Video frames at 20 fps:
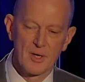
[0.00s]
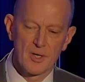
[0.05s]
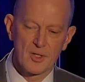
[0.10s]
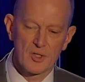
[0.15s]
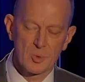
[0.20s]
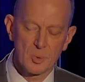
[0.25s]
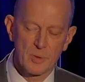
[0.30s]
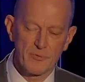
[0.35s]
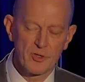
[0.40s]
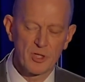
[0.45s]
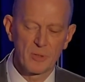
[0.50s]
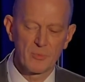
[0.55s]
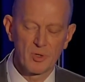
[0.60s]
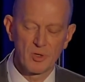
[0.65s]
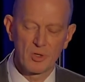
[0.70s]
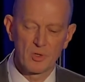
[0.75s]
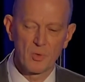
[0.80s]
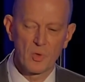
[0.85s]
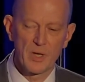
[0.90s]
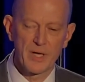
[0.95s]
So we've come a
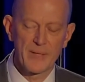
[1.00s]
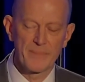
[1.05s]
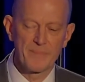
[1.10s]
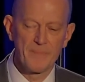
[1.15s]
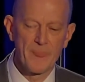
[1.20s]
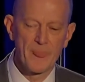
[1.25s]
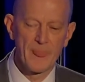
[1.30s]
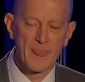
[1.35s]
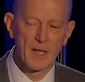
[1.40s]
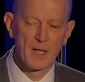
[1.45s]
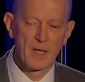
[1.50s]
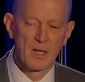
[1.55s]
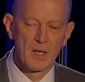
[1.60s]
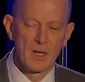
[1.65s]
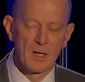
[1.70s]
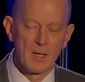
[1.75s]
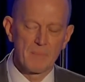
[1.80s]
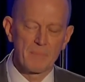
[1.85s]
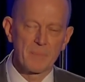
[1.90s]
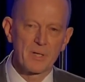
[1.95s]
long way.
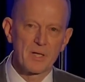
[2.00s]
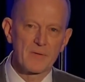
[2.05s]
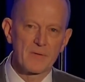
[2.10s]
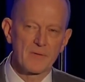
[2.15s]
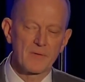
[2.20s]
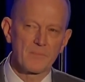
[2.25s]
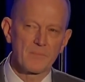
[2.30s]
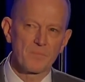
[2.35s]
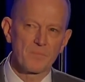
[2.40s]
But